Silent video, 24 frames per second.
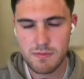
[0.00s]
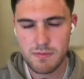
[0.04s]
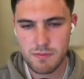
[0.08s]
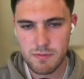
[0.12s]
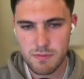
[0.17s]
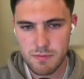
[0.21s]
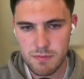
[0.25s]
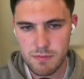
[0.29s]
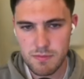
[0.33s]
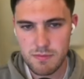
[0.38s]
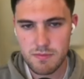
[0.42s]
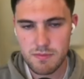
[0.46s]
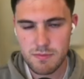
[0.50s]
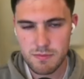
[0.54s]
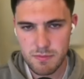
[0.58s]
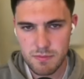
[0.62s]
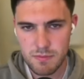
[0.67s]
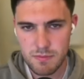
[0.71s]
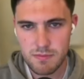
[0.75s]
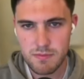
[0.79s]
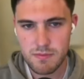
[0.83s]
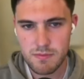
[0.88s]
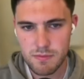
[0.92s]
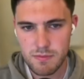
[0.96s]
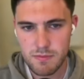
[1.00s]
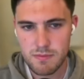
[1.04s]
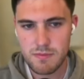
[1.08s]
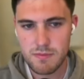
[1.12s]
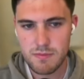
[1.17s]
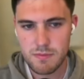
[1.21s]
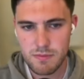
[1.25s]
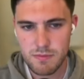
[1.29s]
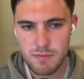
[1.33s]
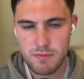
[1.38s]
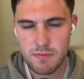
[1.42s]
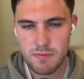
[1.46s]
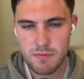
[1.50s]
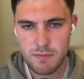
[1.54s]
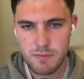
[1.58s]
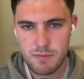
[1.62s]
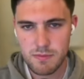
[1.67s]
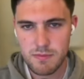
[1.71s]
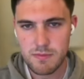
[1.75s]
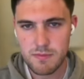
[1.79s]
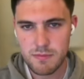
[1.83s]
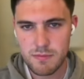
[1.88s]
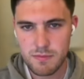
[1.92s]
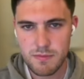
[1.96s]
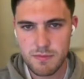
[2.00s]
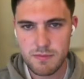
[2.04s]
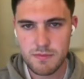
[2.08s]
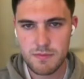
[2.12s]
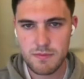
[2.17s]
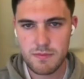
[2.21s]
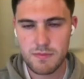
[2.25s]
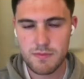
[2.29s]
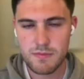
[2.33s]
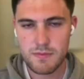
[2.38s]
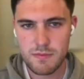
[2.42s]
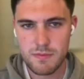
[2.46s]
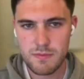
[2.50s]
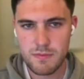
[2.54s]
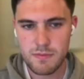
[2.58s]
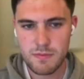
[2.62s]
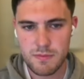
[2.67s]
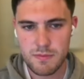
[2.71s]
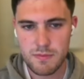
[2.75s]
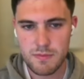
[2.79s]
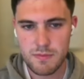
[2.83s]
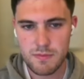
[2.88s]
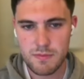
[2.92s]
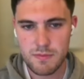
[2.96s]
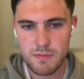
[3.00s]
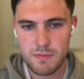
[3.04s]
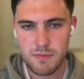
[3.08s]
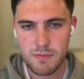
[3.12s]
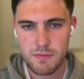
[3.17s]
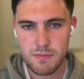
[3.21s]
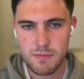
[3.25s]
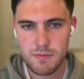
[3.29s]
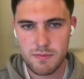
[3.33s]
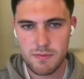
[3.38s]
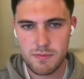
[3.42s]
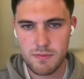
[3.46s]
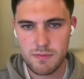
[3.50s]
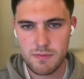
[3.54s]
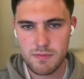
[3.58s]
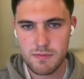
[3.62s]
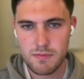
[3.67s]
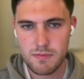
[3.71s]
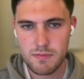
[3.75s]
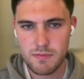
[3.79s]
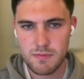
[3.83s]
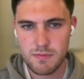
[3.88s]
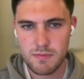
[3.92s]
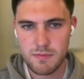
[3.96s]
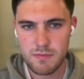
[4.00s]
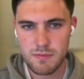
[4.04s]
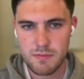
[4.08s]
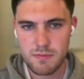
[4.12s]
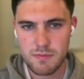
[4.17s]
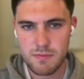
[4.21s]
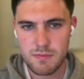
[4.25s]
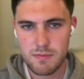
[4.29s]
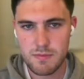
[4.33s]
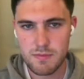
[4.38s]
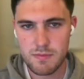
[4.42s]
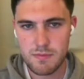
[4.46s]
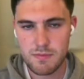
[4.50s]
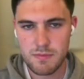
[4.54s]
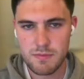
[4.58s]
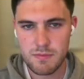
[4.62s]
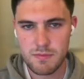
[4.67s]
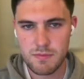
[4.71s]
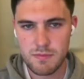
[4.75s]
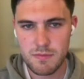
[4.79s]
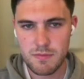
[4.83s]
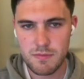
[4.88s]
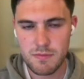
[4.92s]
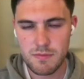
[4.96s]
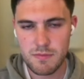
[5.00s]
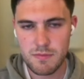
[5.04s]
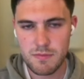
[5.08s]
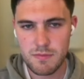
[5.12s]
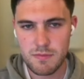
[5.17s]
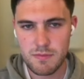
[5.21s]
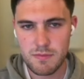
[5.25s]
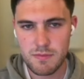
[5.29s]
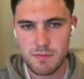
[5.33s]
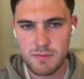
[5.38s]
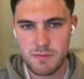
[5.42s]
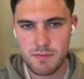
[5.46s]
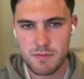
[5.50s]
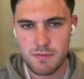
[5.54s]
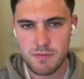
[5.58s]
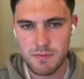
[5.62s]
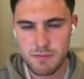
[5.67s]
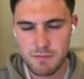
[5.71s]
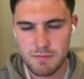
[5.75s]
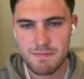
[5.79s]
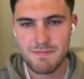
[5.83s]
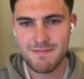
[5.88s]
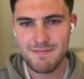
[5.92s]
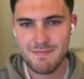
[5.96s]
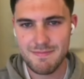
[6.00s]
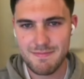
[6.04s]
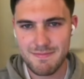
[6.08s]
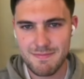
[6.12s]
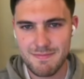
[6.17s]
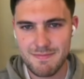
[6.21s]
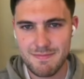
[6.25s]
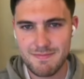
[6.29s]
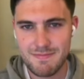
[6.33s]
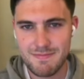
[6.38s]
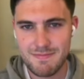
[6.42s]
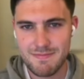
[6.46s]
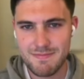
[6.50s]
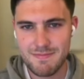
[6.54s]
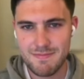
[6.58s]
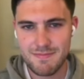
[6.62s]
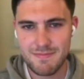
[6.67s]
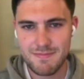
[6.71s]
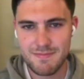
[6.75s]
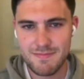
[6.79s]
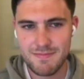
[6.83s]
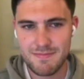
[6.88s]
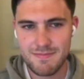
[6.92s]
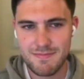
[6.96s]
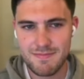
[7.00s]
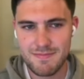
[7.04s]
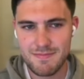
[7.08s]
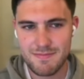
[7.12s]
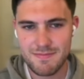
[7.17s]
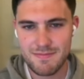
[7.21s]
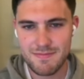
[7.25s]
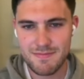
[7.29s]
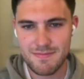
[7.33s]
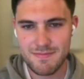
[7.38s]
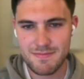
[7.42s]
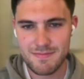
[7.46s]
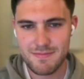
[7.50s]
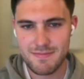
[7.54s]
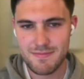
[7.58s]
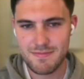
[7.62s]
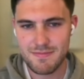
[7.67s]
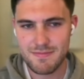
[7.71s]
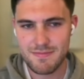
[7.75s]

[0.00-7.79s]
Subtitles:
(silent)